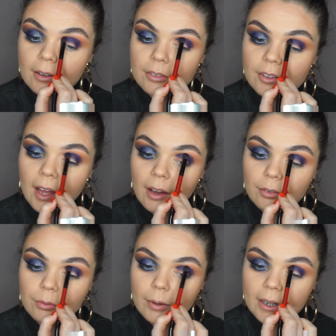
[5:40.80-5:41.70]

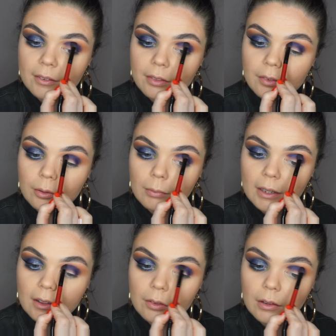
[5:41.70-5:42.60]
town wearing something
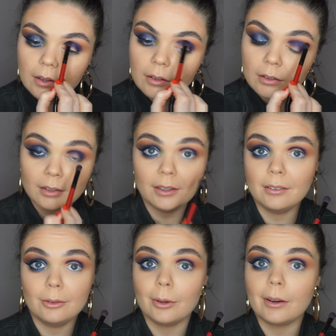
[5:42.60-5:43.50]
like this? Like, you can
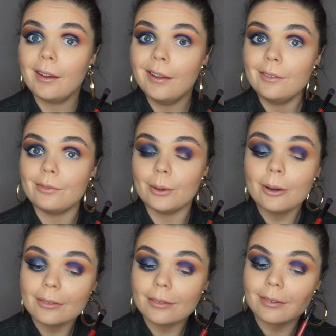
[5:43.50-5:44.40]
go on ahead if you
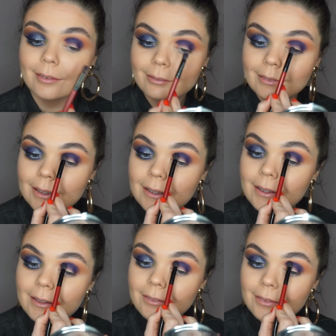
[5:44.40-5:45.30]
want, so it
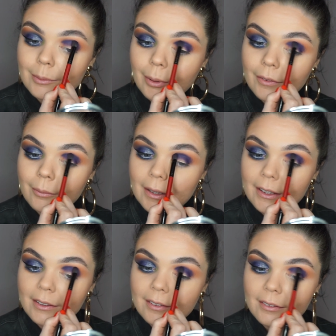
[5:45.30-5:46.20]
doesn't really bother
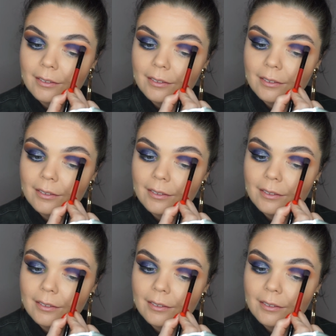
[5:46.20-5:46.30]
me.